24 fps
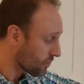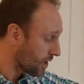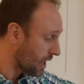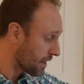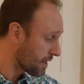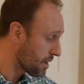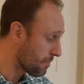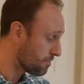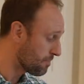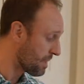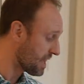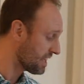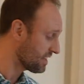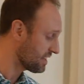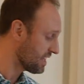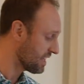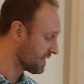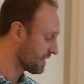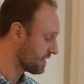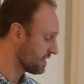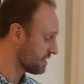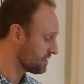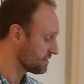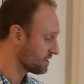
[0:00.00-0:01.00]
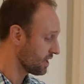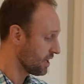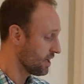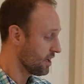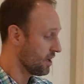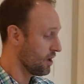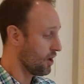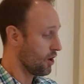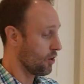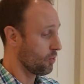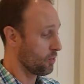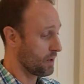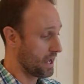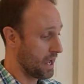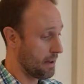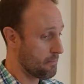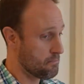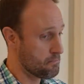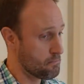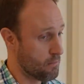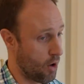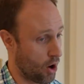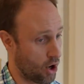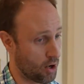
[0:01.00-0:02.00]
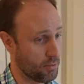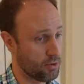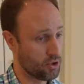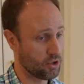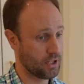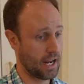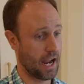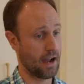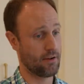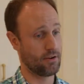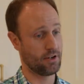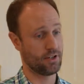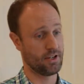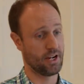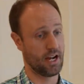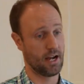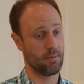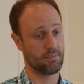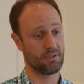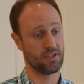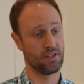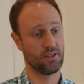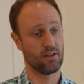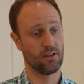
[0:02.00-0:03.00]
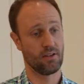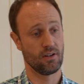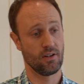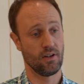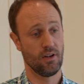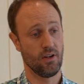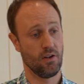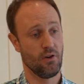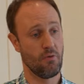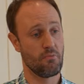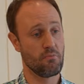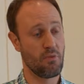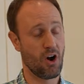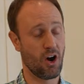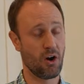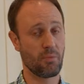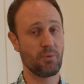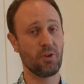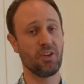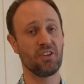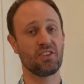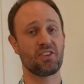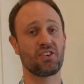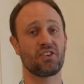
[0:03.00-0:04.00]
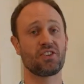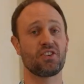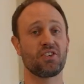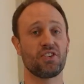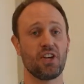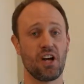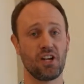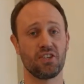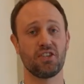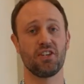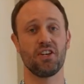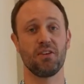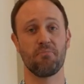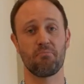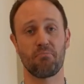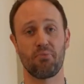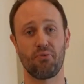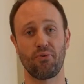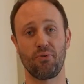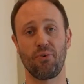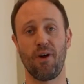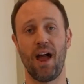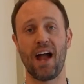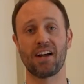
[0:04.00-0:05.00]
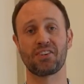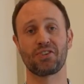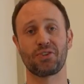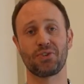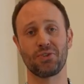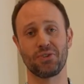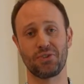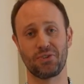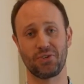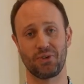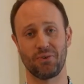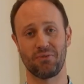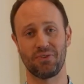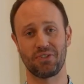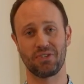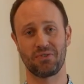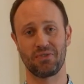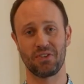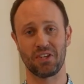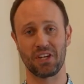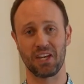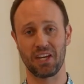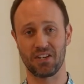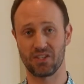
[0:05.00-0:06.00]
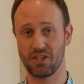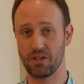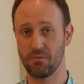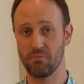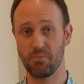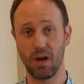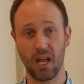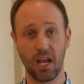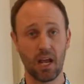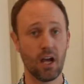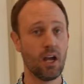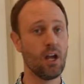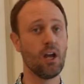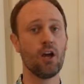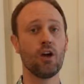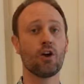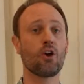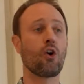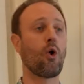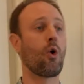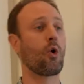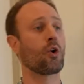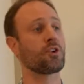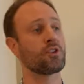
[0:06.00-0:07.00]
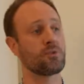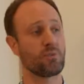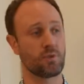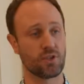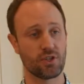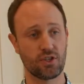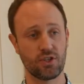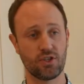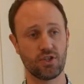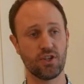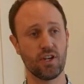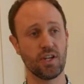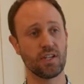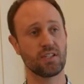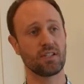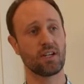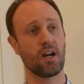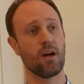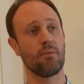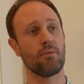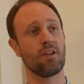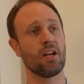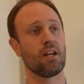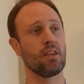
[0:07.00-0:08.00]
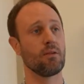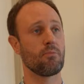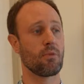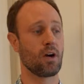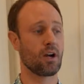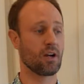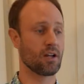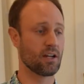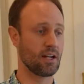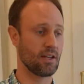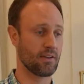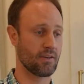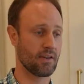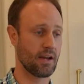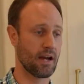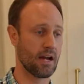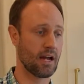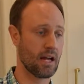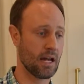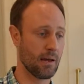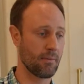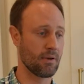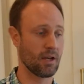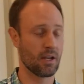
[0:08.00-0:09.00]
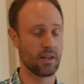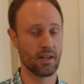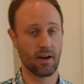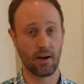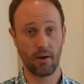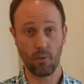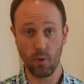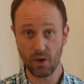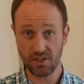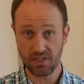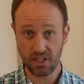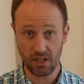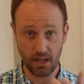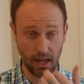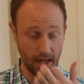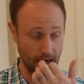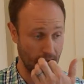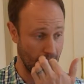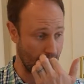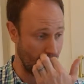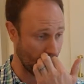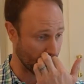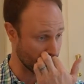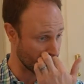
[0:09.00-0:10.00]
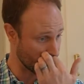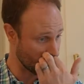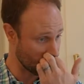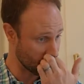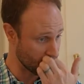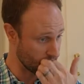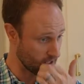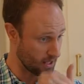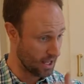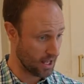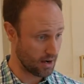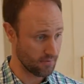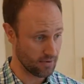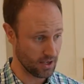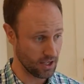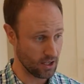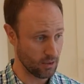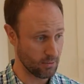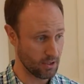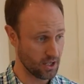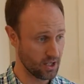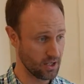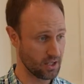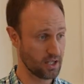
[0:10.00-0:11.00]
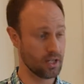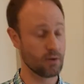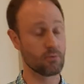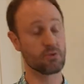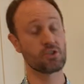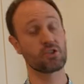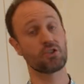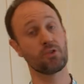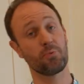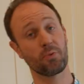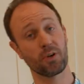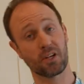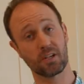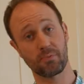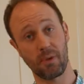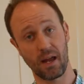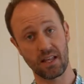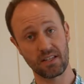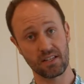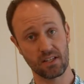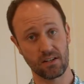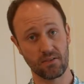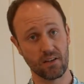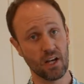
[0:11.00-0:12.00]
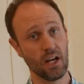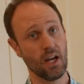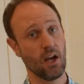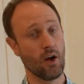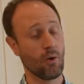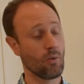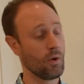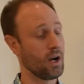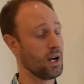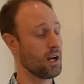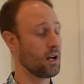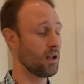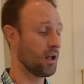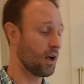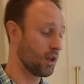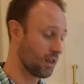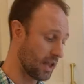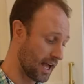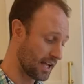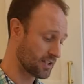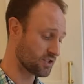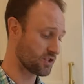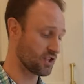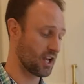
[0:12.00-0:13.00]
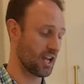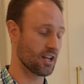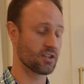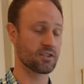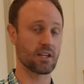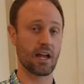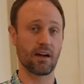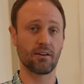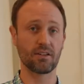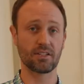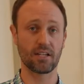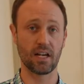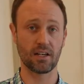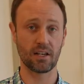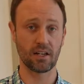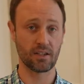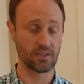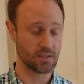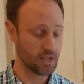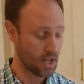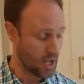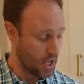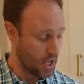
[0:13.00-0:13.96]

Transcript: the big thing is, we had marble countertops. Marble is such an impractical surface for the kitchen, but quartz was just coming on the market at the time, and there wasn't a lot of options and a lot of availability, and it was super expensive. Well, a lot's changed now in 10 years,